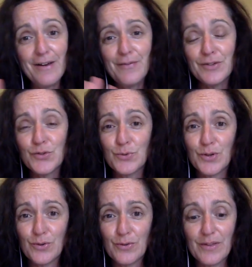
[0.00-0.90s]
and doing
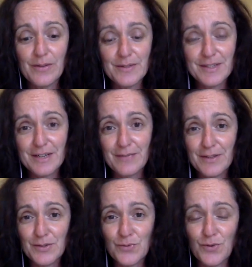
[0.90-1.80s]
all the stuff
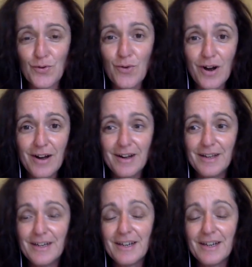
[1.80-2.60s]
that's required